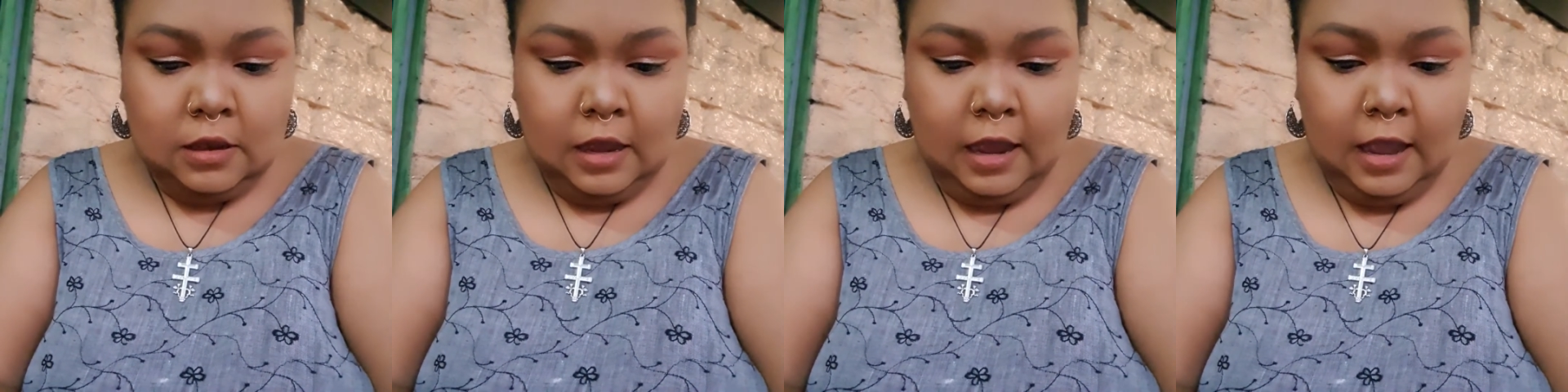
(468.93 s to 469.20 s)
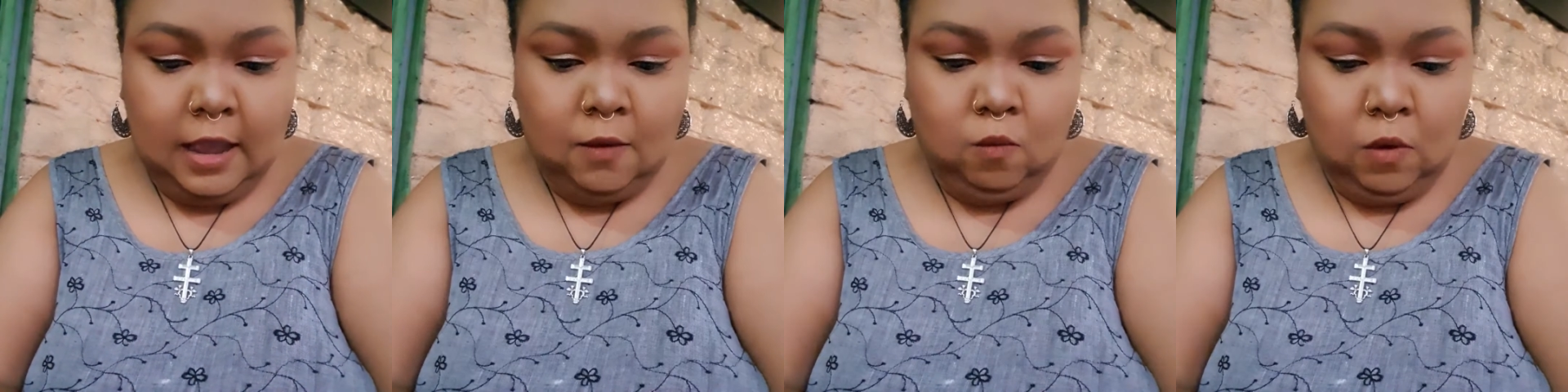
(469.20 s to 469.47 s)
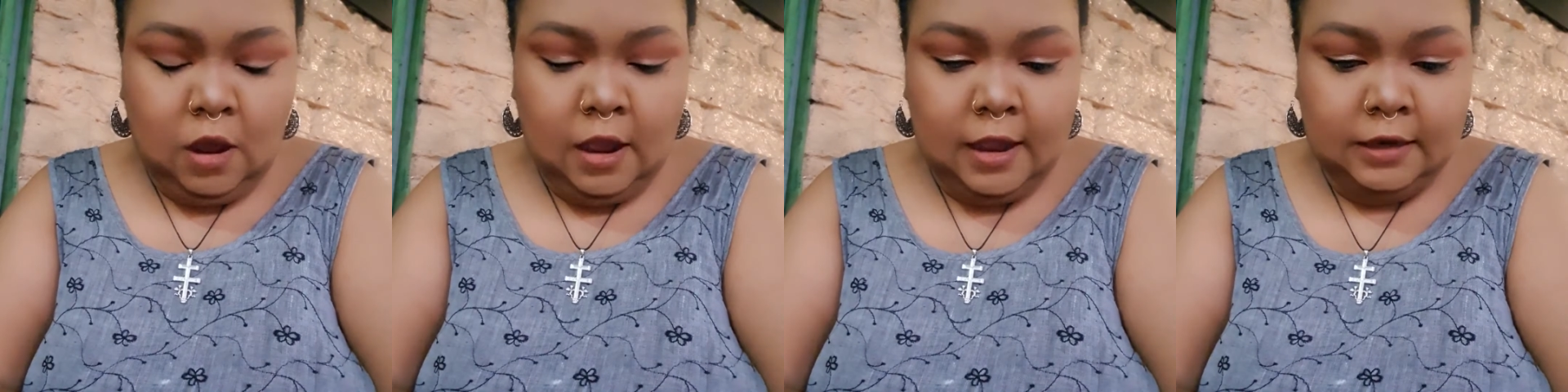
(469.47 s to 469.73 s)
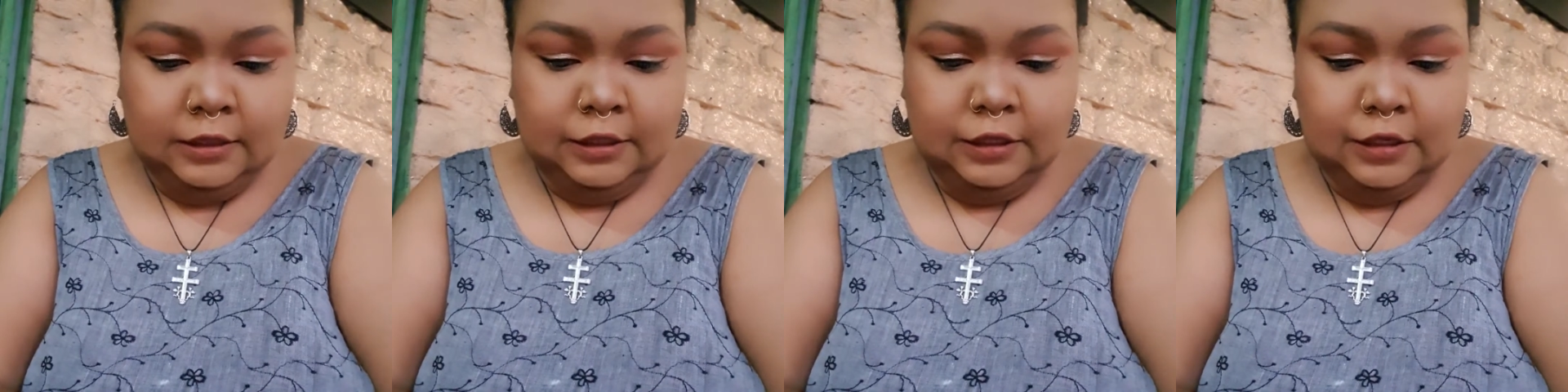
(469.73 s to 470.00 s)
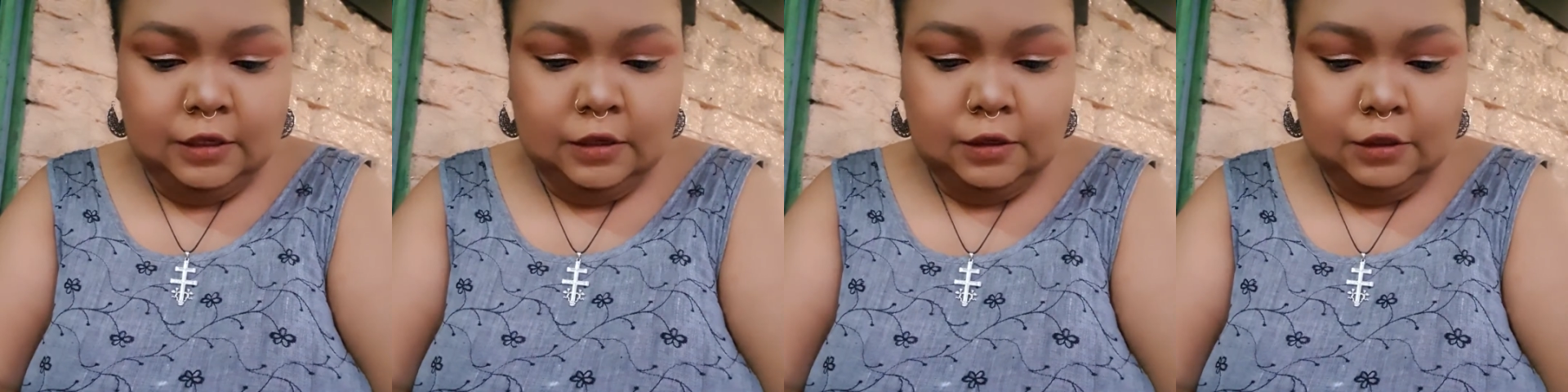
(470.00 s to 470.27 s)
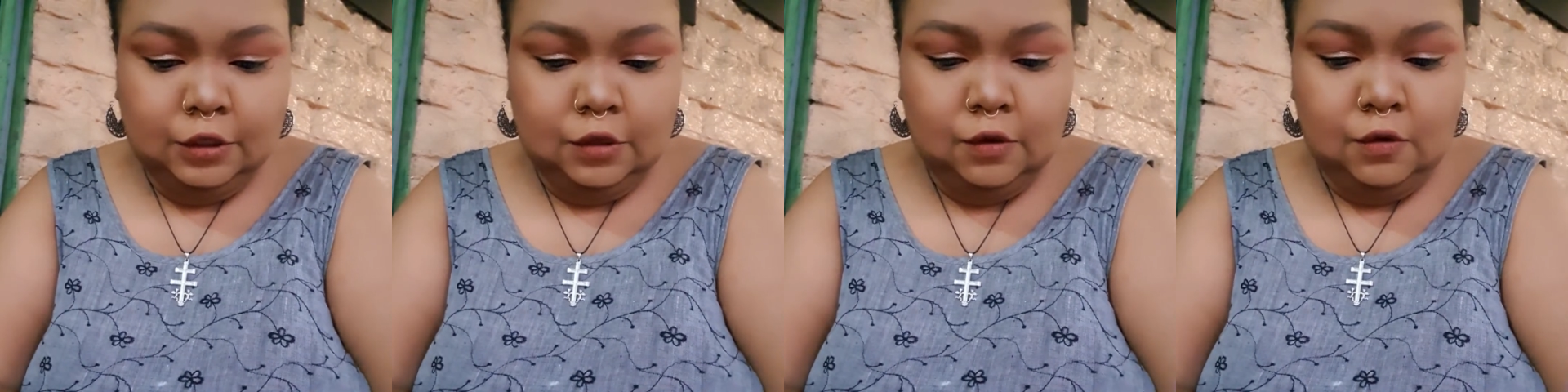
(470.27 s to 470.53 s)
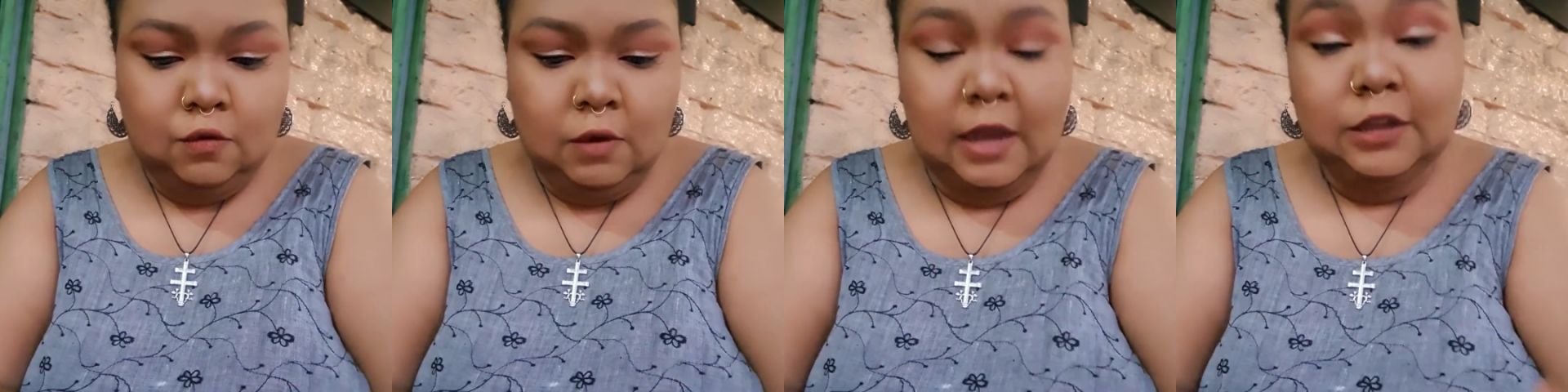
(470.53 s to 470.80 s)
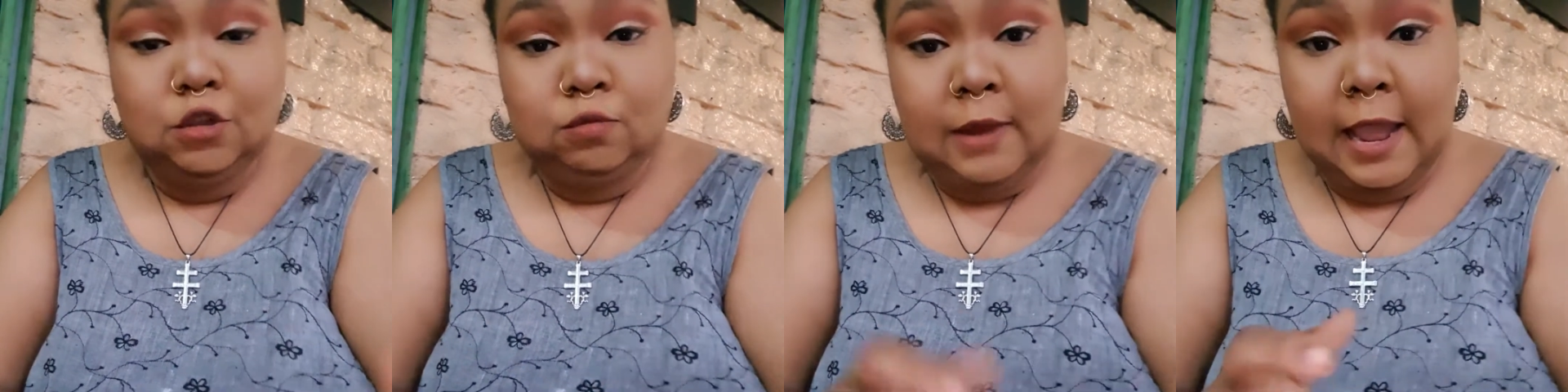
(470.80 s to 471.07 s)
I want to
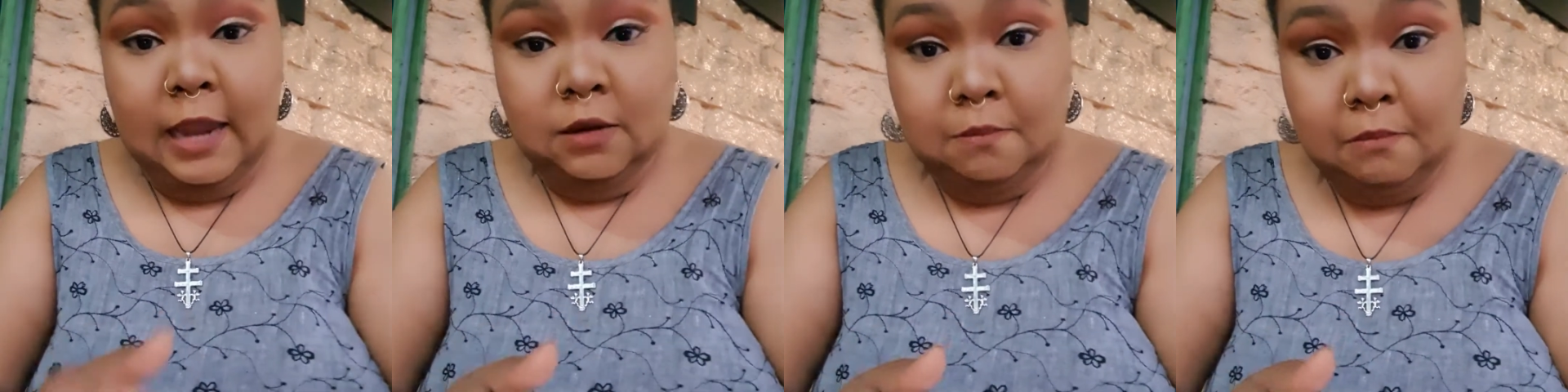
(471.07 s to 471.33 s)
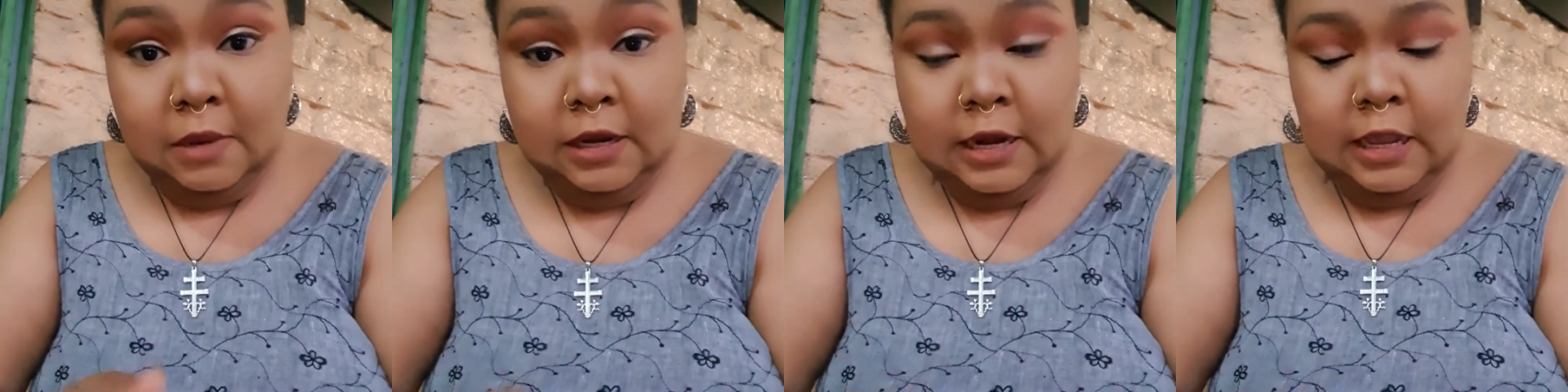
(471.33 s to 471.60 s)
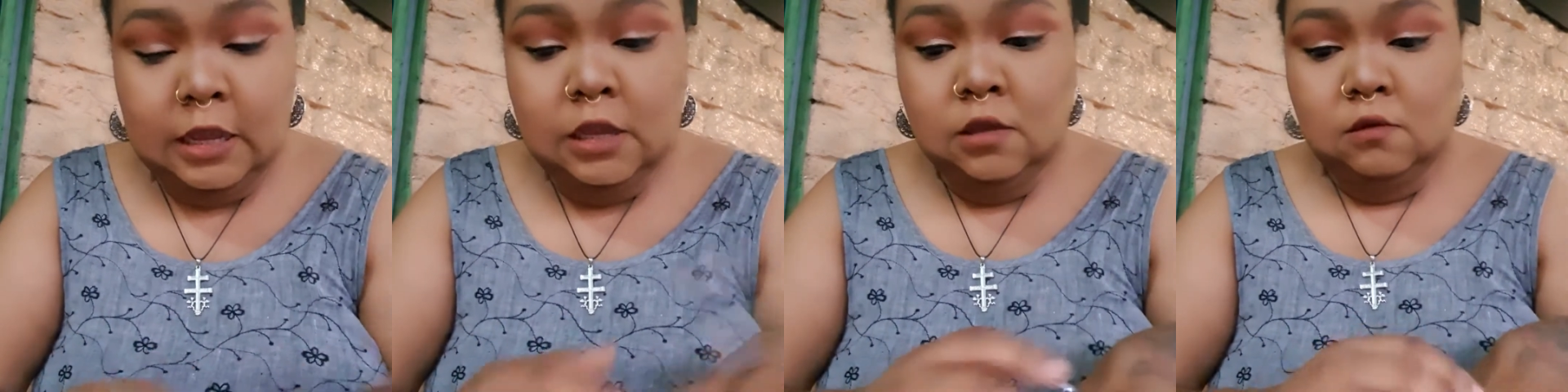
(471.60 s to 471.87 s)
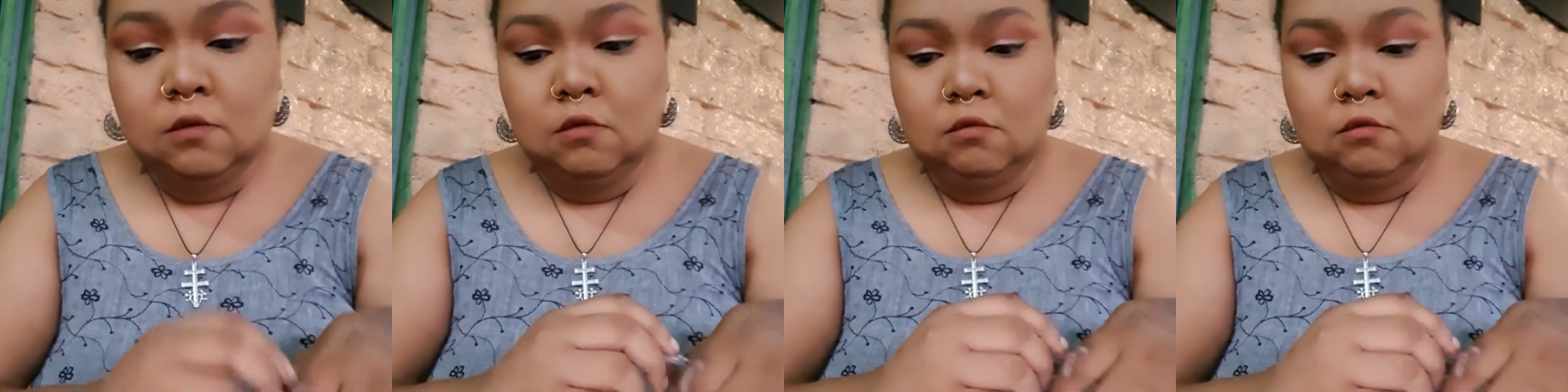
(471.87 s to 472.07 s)
attract money.